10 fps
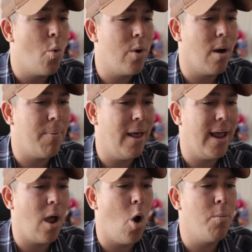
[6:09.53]
We are
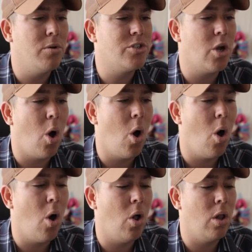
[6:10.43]
playing almost
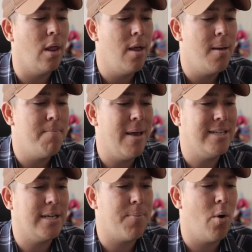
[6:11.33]
all
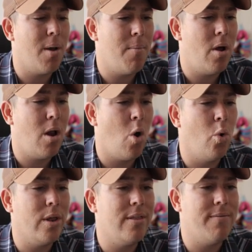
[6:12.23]
basic Pokemon,
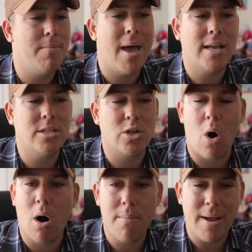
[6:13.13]
only the VMAXs
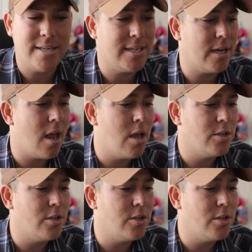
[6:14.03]
aren't basic,